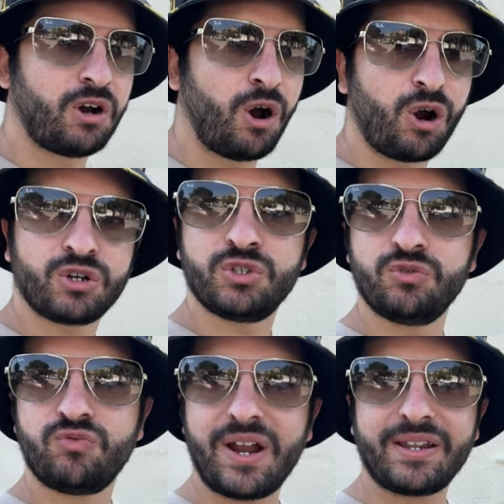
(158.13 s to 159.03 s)
are you
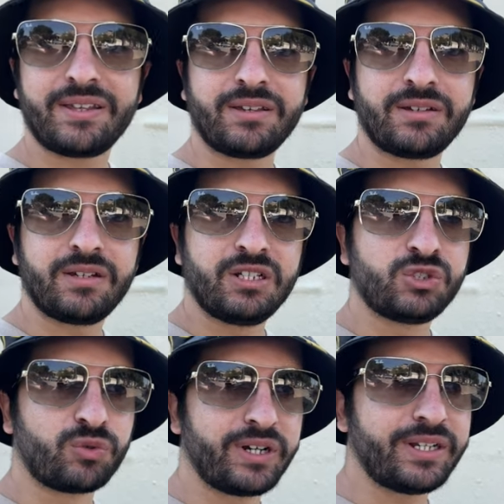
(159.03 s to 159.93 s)
ready?
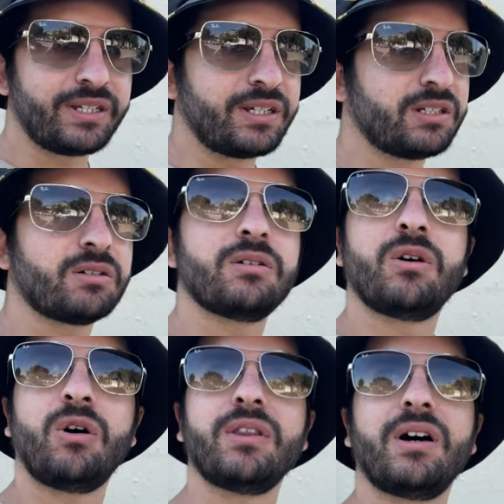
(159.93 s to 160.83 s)
Three.
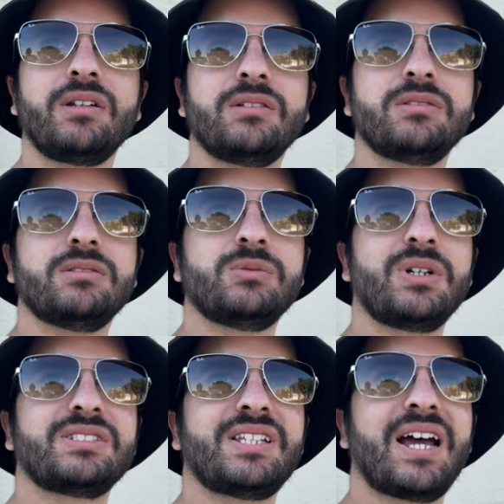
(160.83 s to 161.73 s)
Hold on.
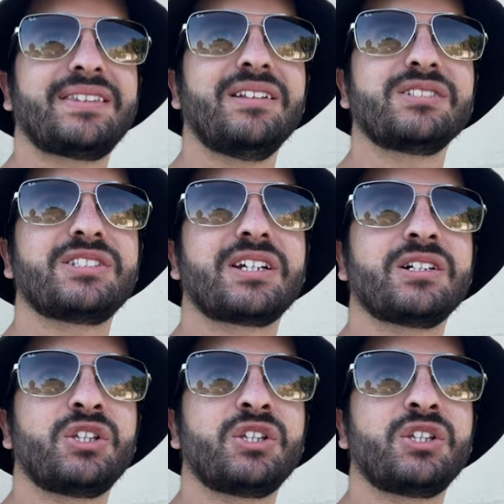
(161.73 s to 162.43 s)
What is that? That looks like a